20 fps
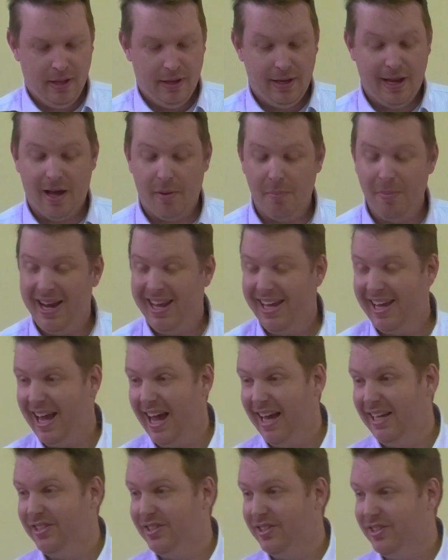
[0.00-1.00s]
Now, in many
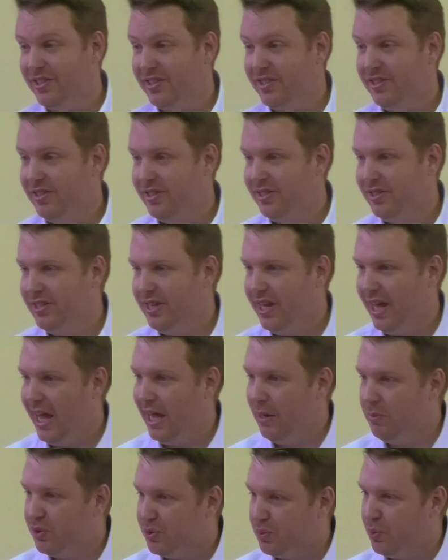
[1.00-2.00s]
cases,
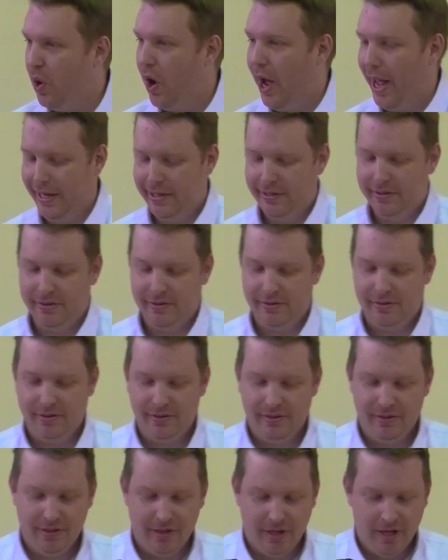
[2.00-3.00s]
he was right.
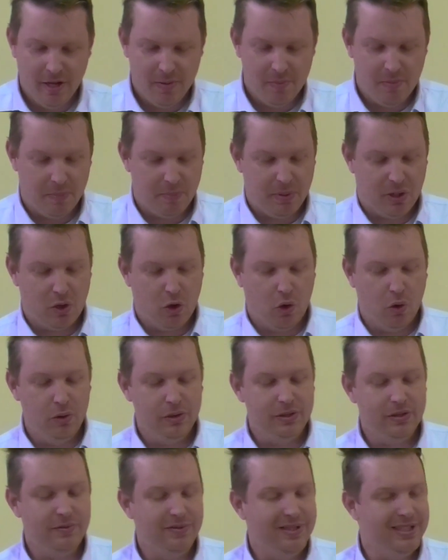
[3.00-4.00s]
But
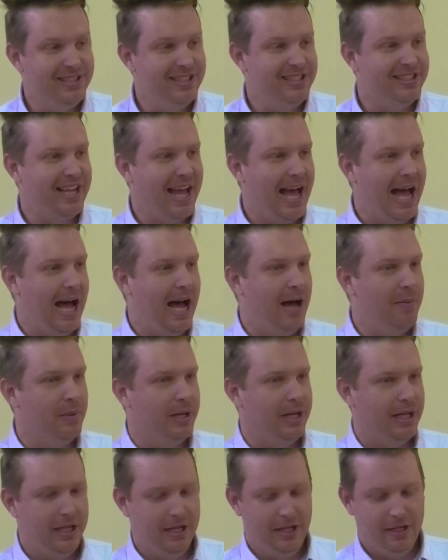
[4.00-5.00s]
because of the
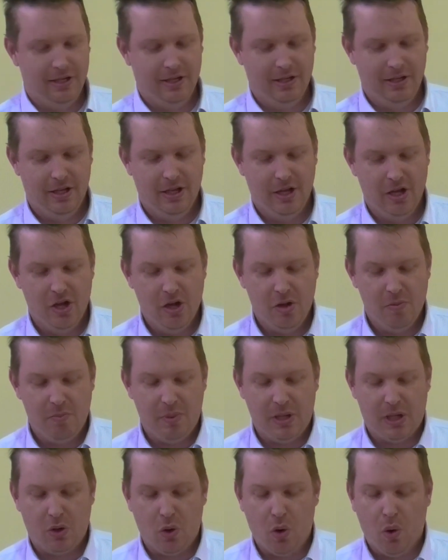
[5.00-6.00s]
disharmony,
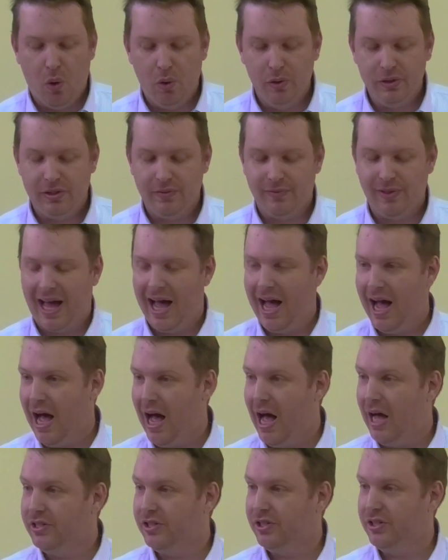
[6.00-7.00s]
because of the
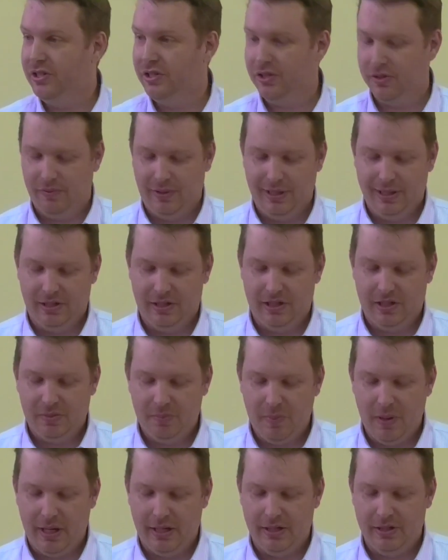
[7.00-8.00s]
harshness of his
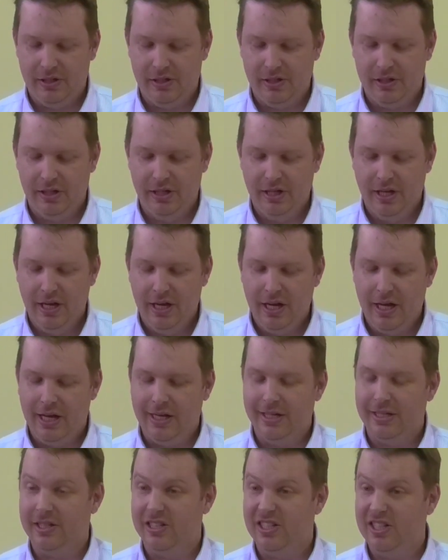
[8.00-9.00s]
speech,
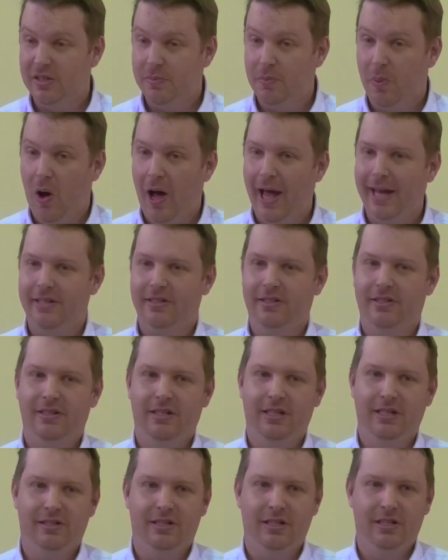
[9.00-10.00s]
and despite
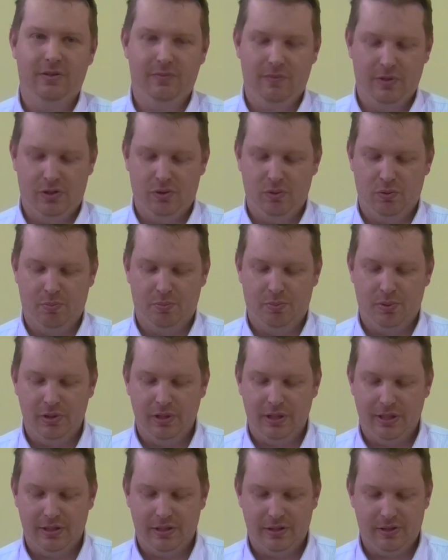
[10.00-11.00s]
his individual
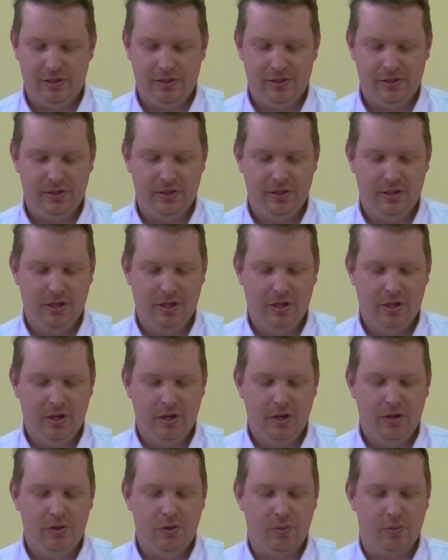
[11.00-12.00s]
brilliance,
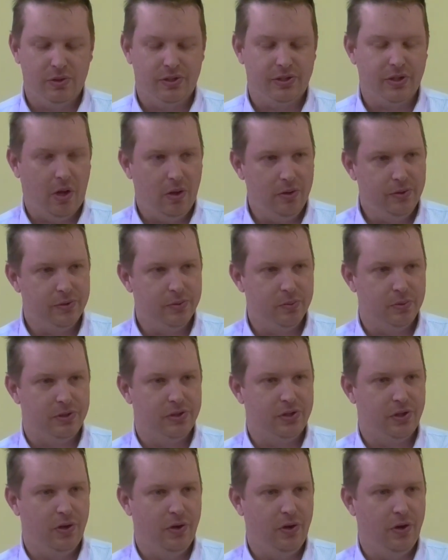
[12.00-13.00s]
the result was
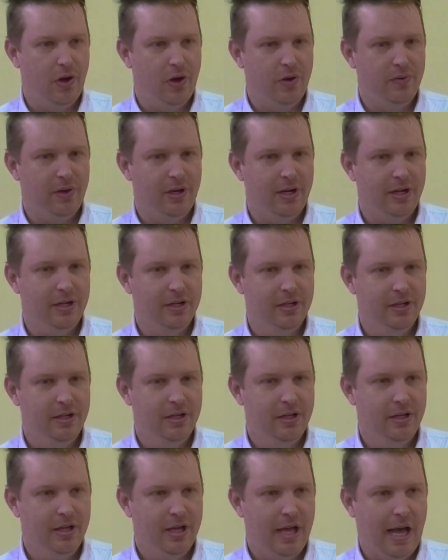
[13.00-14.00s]
turnover
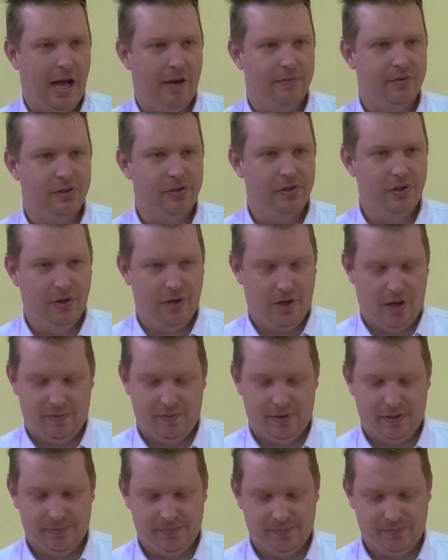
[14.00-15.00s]
after
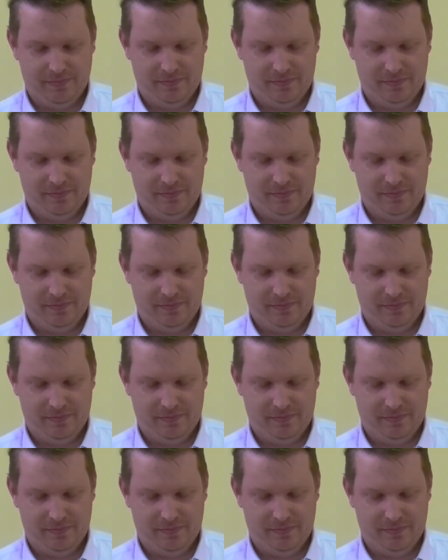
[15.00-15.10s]
turnover.